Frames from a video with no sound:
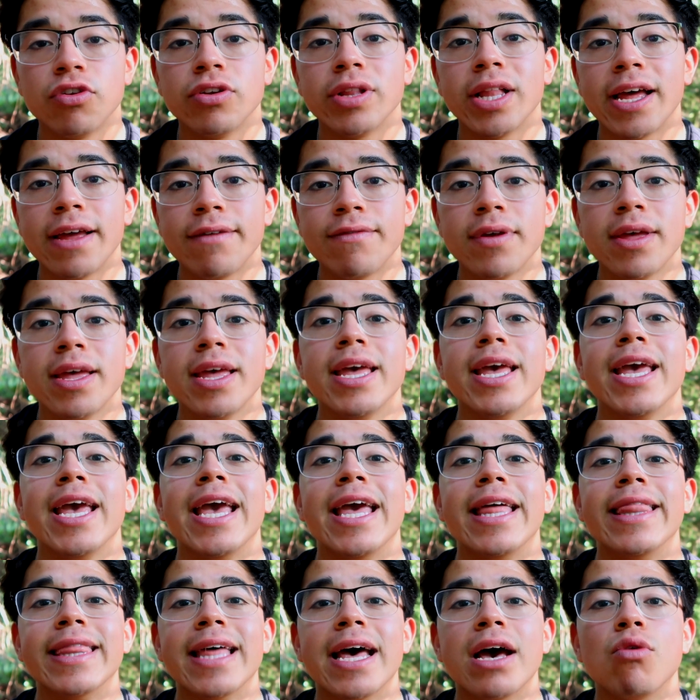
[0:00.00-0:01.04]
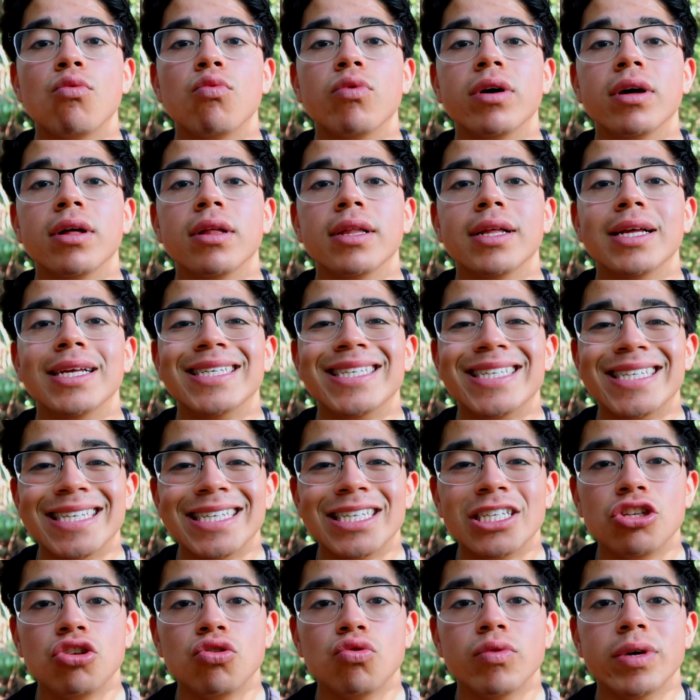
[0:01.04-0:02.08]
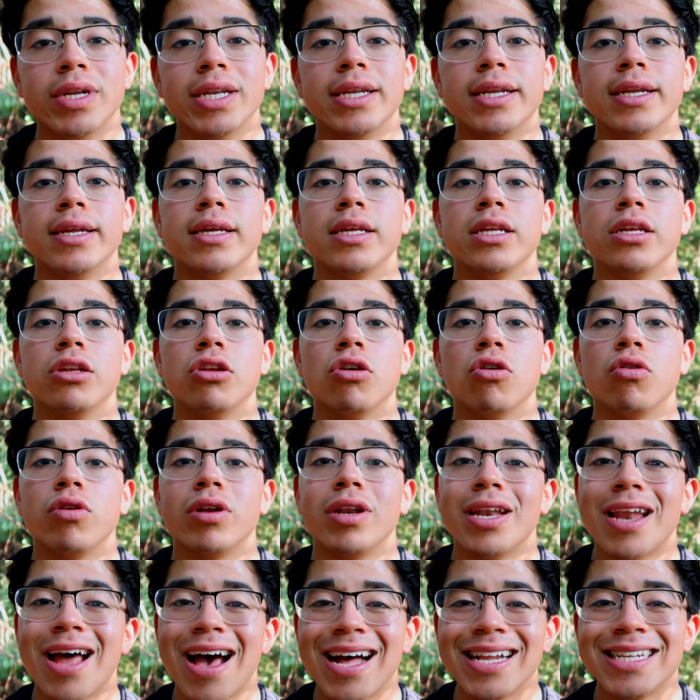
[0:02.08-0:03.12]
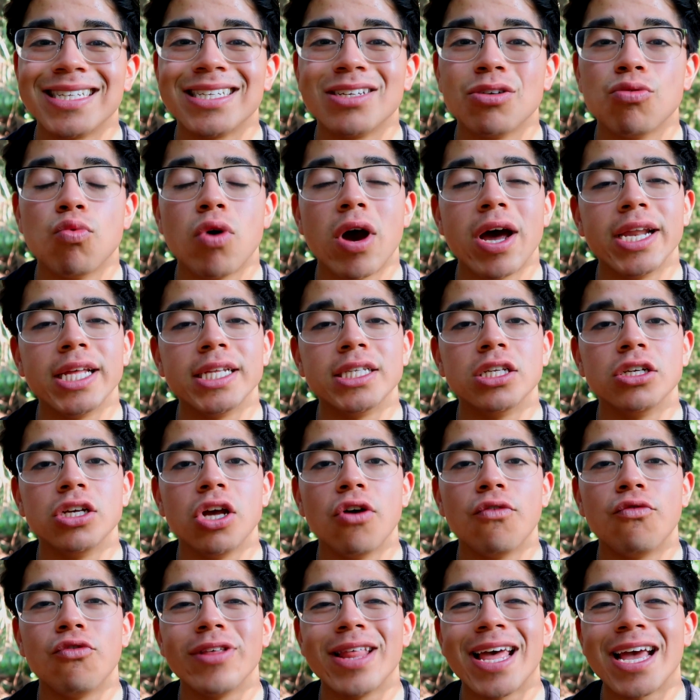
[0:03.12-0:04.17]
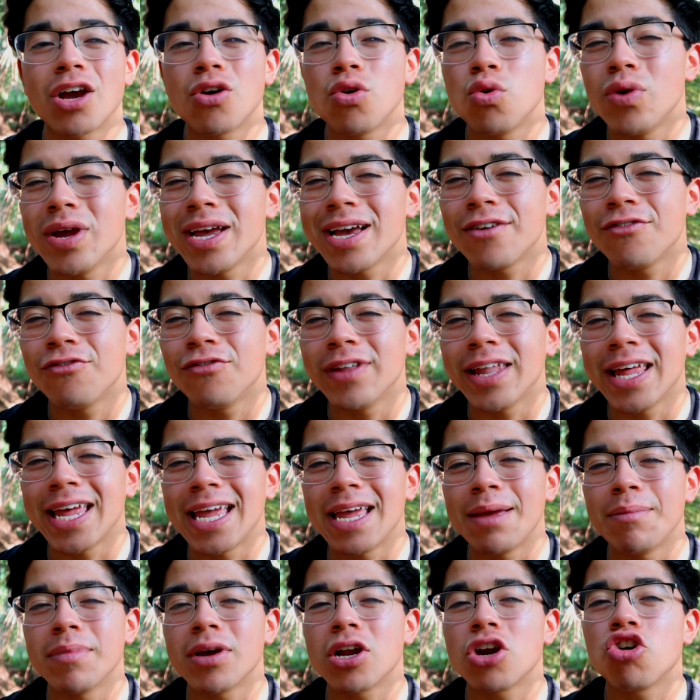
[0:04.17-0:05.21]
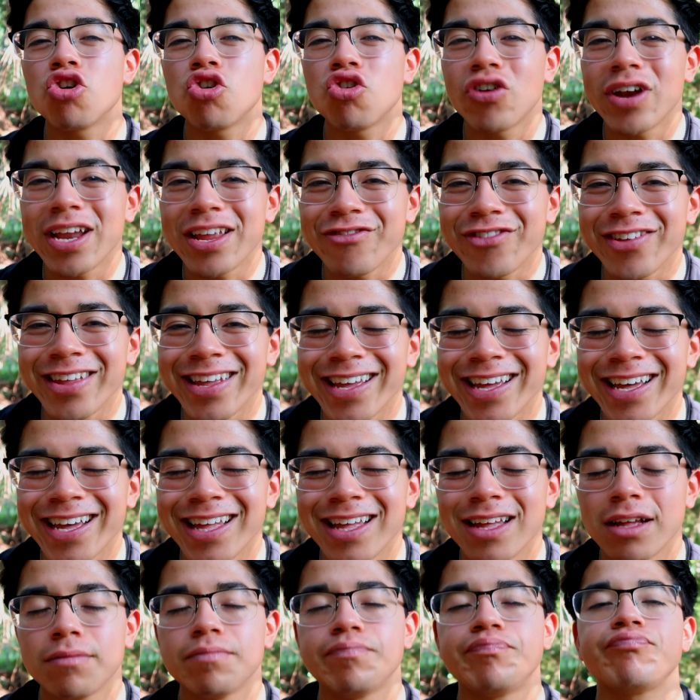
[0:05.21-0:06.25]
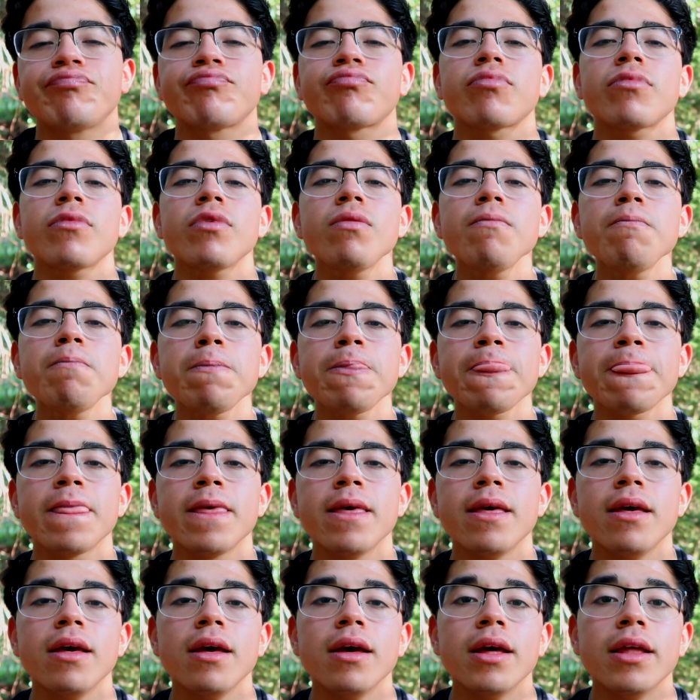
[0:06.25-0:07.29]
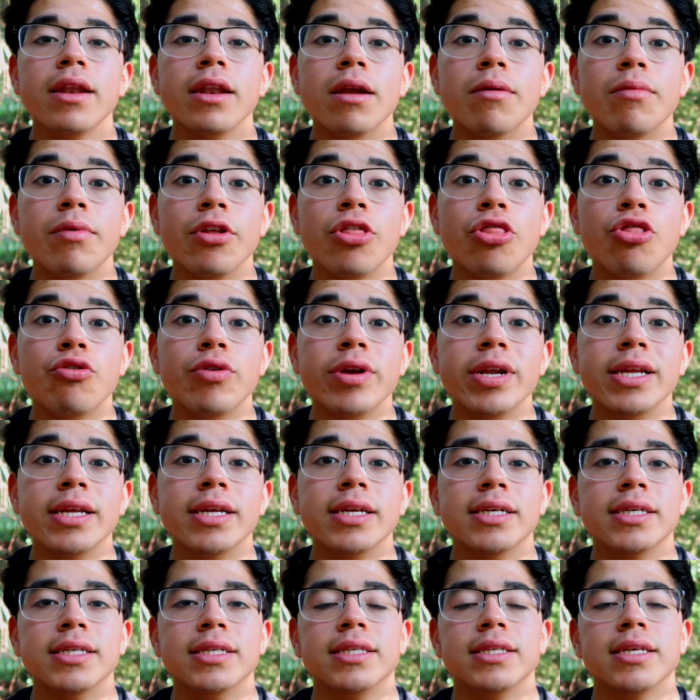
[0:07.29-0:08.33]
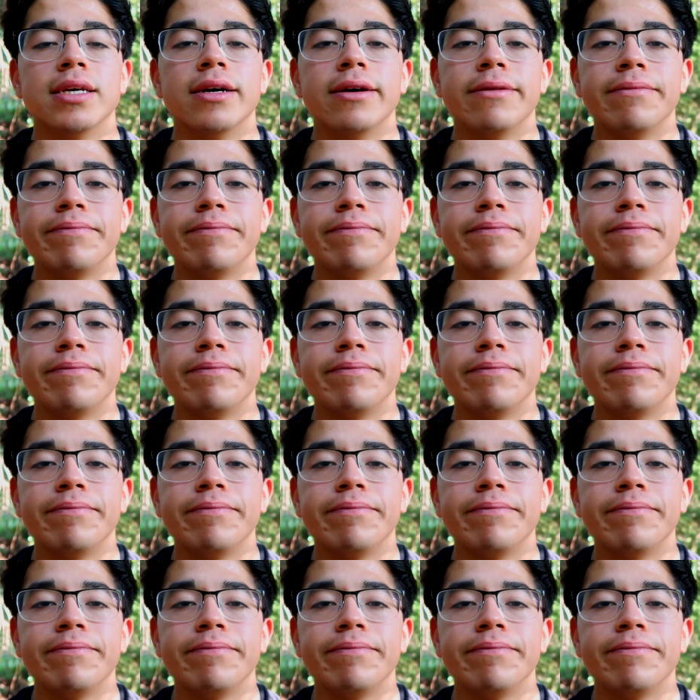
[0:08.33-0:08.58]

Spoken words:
your life, and that will assist you in, you know, not wanting to go for that quick flame craving. Number 3 is